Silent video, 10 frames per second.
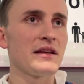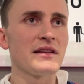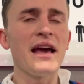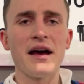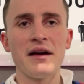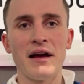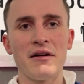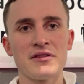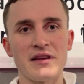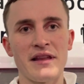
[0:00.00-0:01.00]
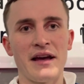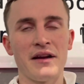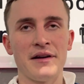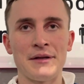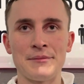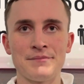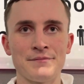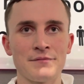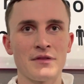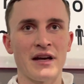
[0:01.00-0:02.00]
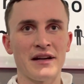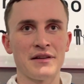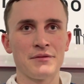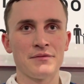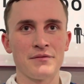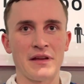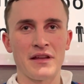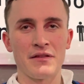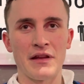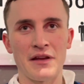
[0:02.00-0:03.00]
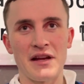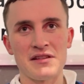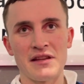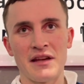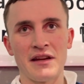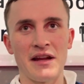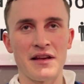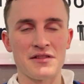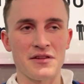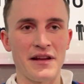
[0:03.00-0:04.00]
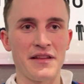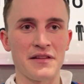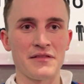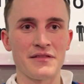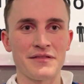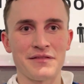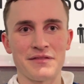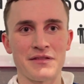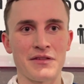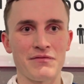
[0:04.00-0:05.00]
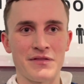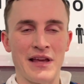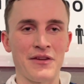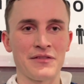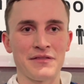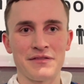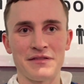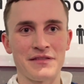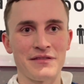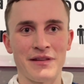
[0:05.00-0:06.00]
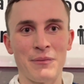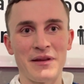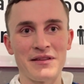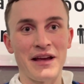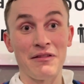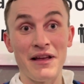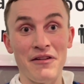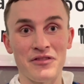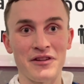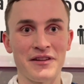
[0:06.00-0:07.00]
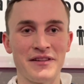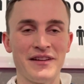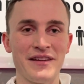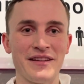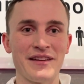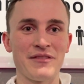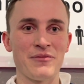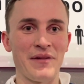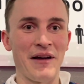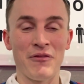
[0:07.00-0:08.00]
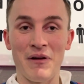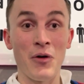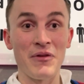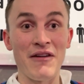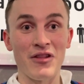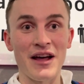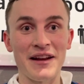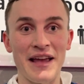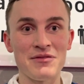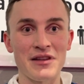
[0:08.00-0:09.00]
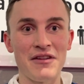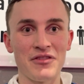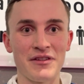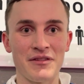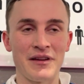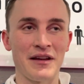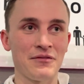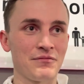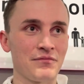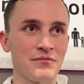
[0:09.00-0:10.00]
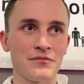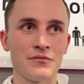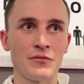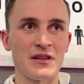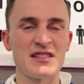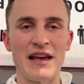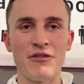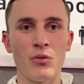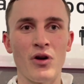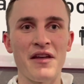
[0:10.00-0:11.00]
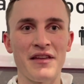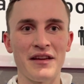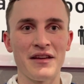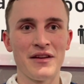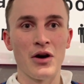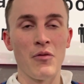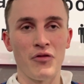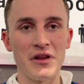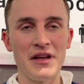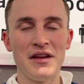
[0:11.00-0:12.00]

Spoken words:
Yeah, I would say that. Kind of like that guy hinted at yesterday, that counting how many you got left. I hope we have a lot of games left. We got about 7 more, I think, hopefully.